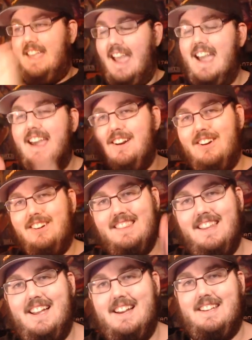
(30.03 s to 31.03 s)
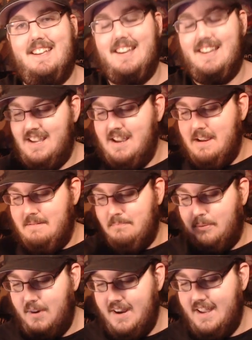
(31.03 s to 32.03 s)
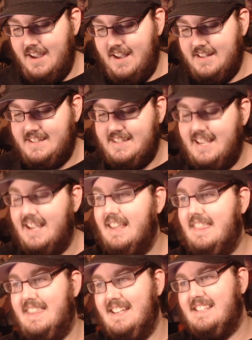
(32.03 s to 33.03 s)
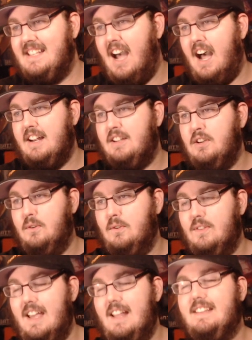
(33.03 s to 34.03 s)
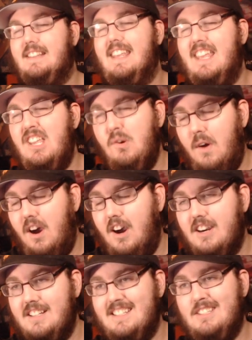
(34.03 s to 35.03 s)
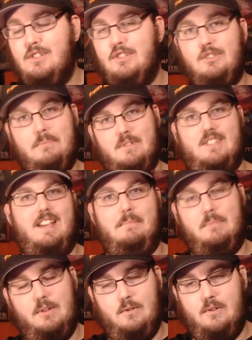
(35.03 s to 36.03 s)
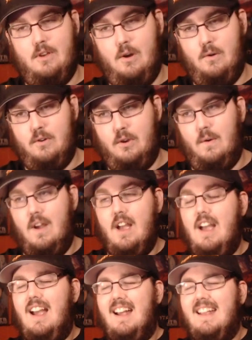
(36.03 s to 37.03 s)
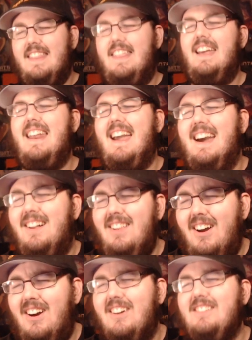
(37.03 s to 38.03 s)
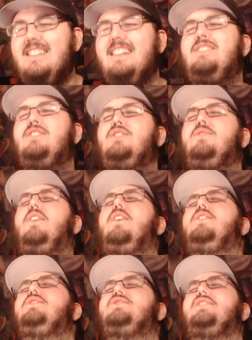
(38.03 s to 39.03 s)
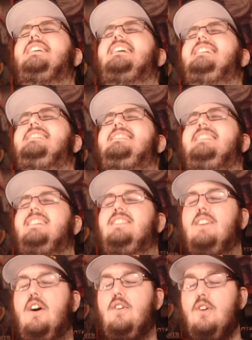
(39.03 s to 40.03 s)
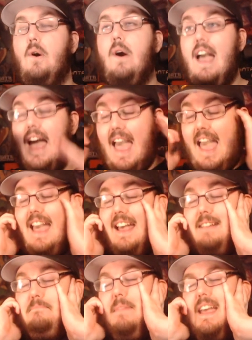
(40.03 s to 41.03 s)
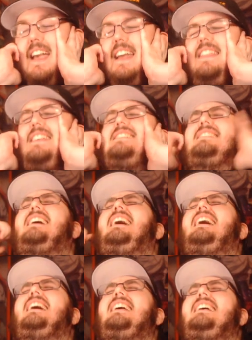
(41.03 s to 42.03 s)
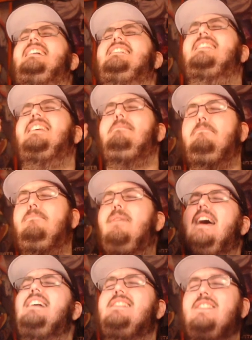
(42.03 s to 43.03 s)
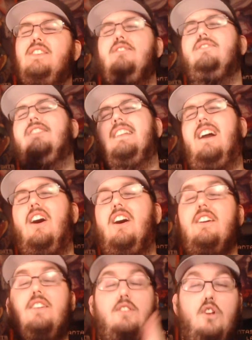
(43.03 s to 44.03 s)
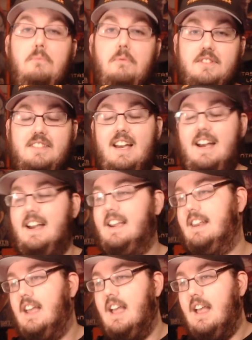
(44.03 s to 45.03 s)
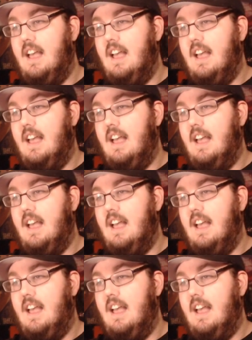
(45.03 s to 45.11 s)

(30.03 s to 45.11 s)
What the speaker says: Can our luck bring us this Goku that TURs into Super Saiyan Blue Goku, then LRs into Ultra Instinct Goku? And man, this guy is the best unit on global side.